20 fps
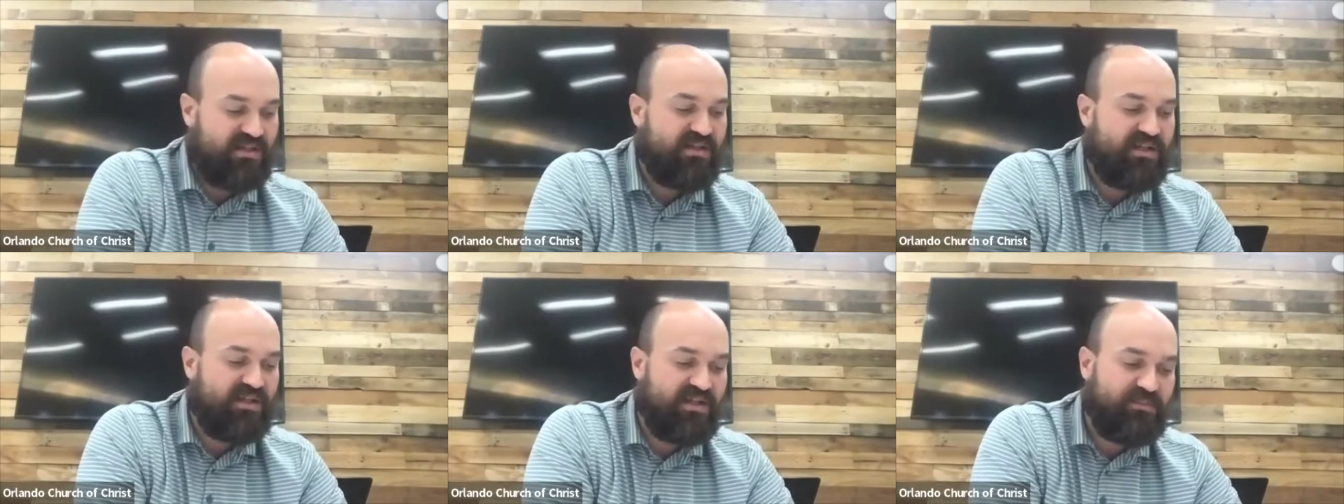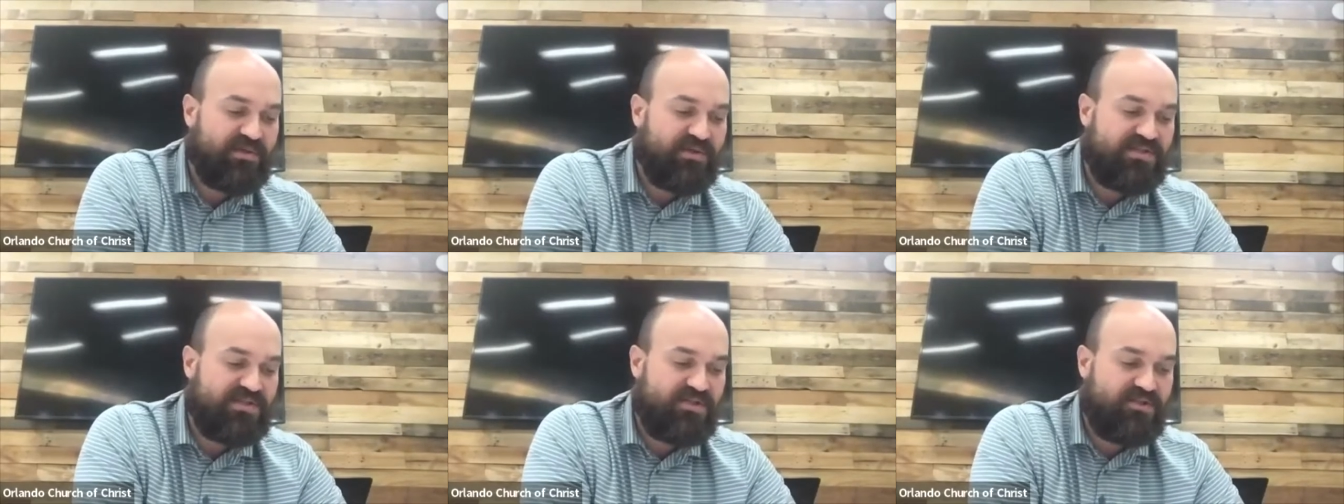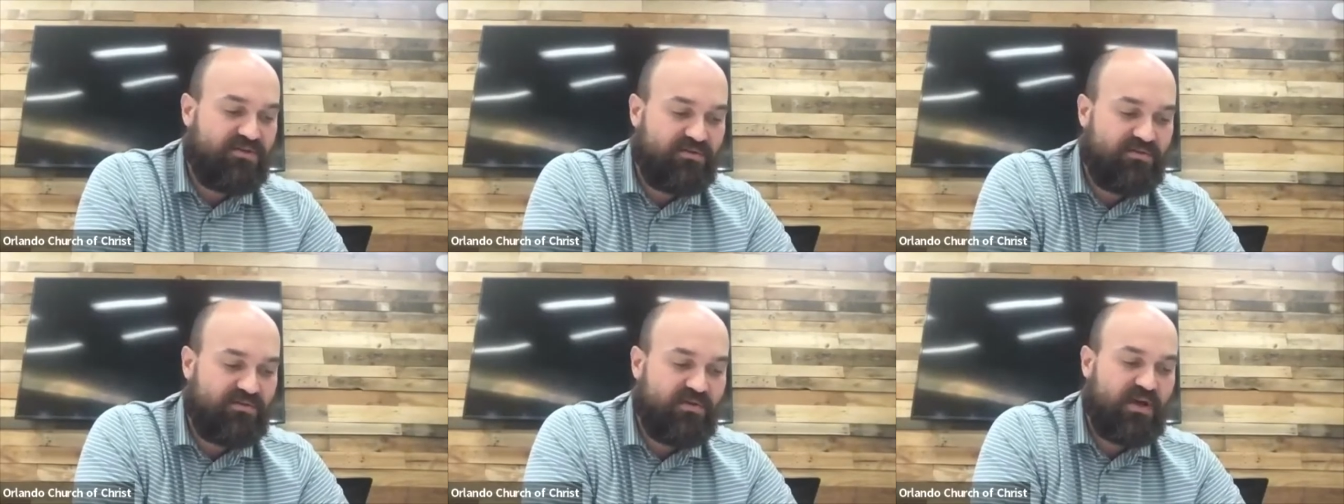And then number
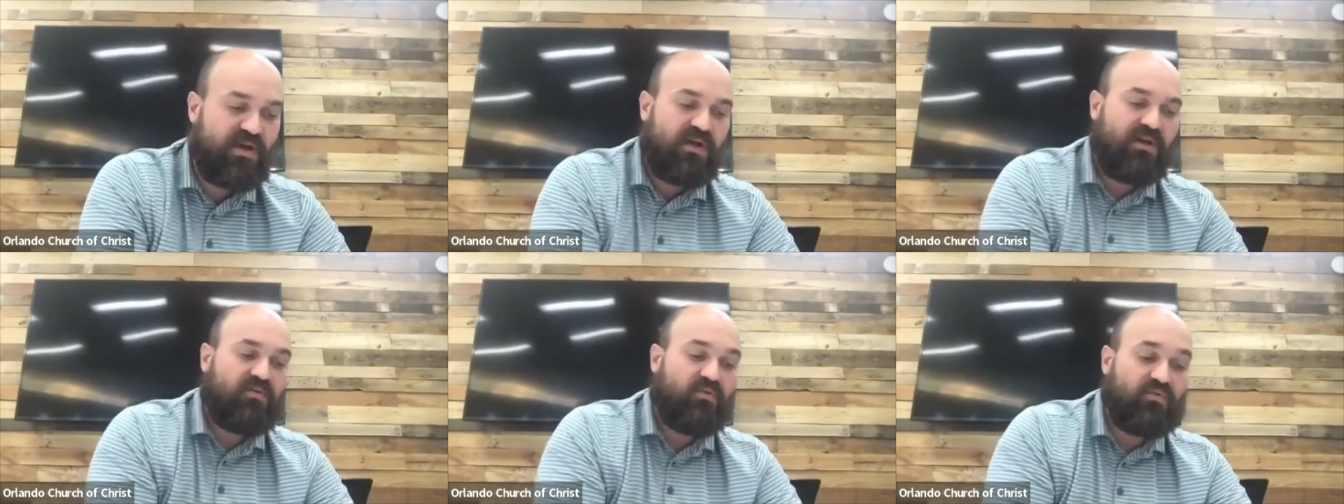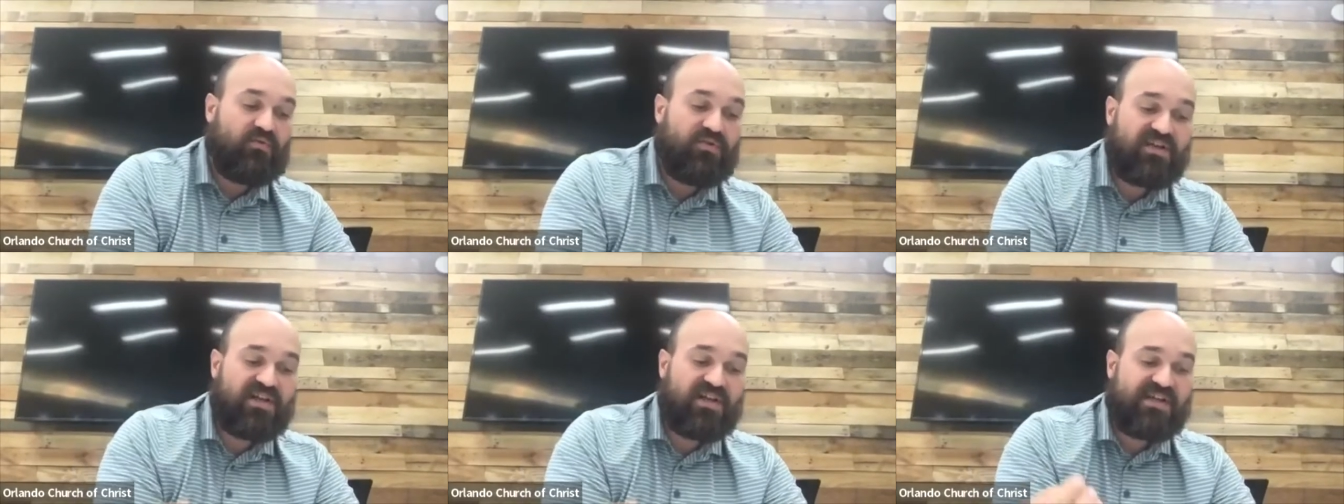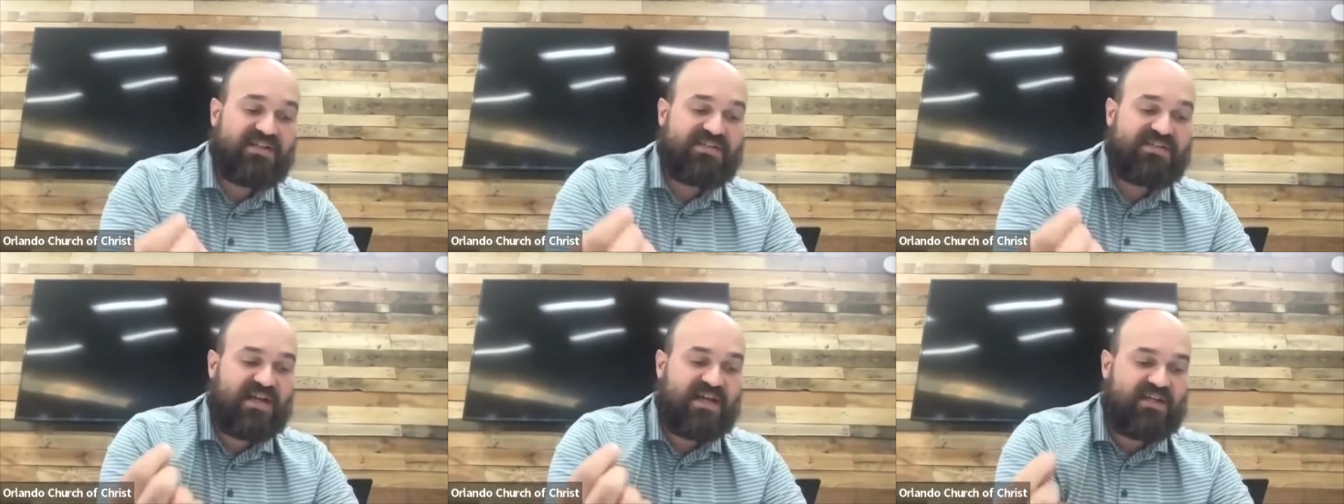two,
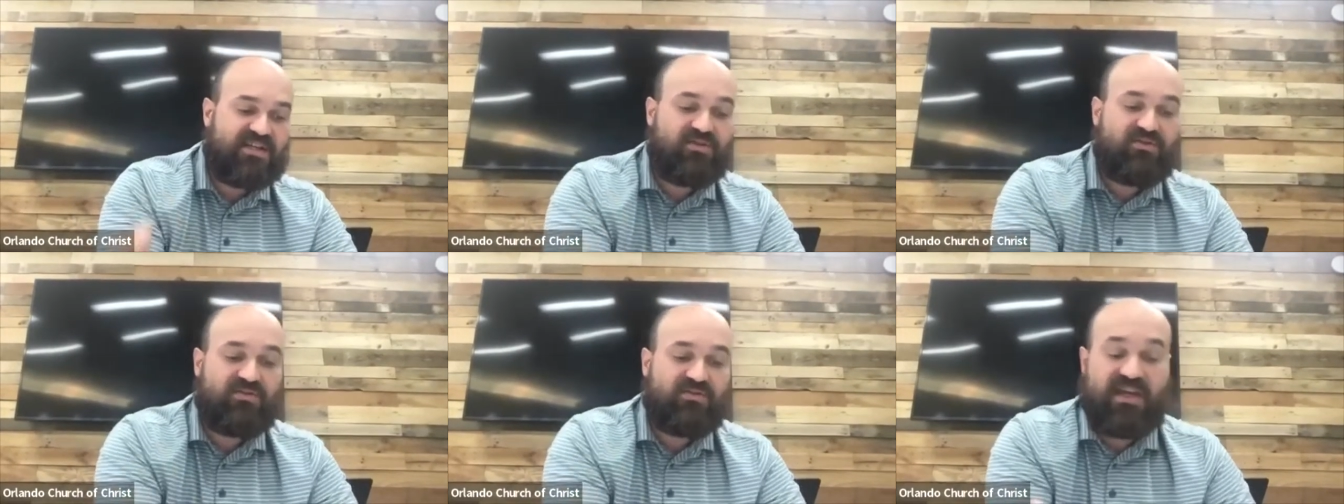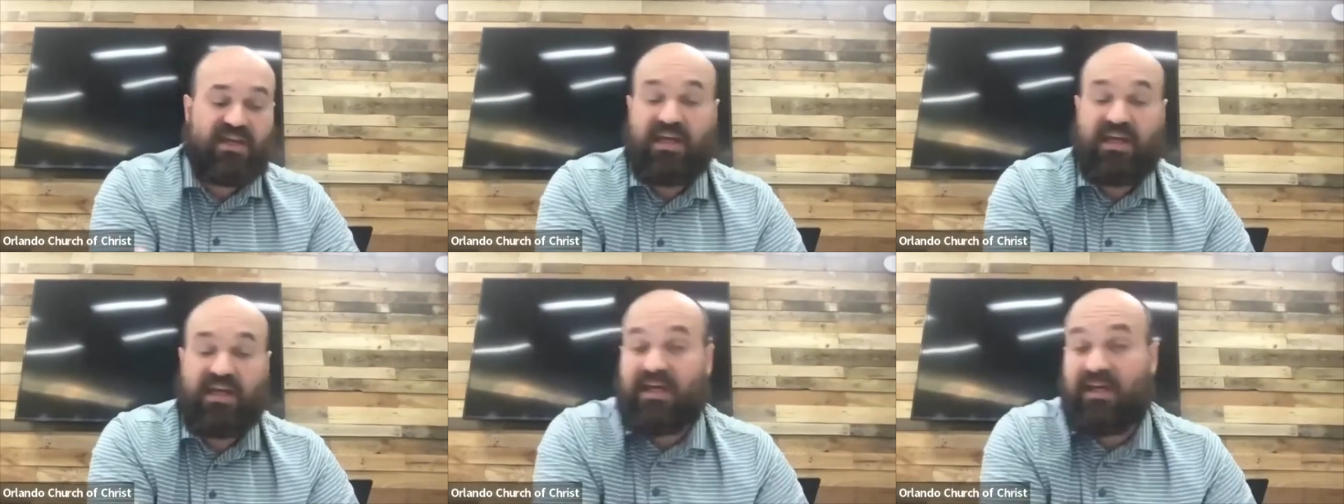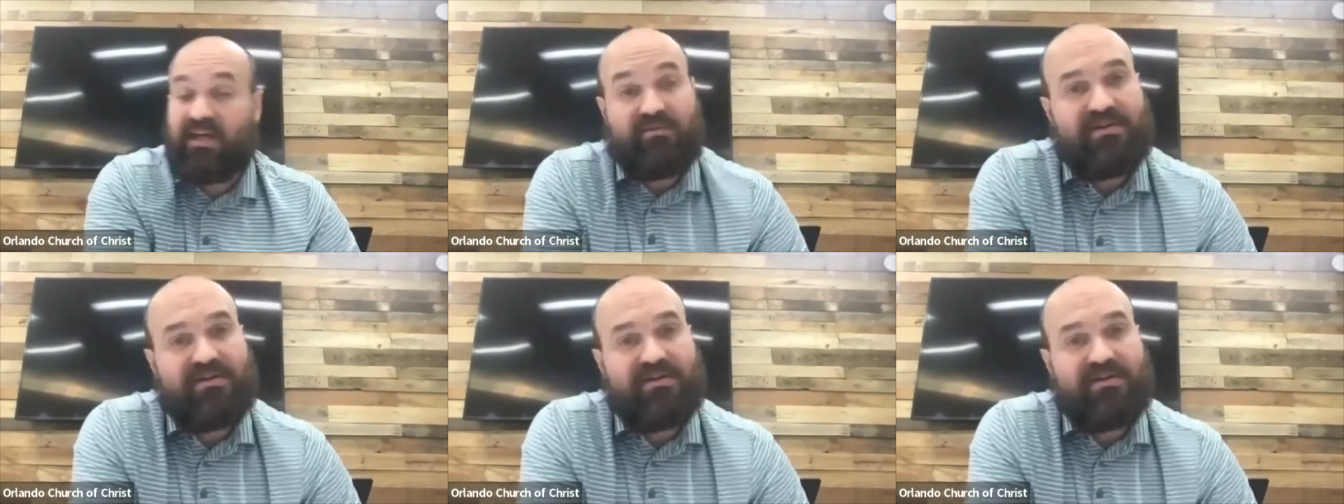realize that you can't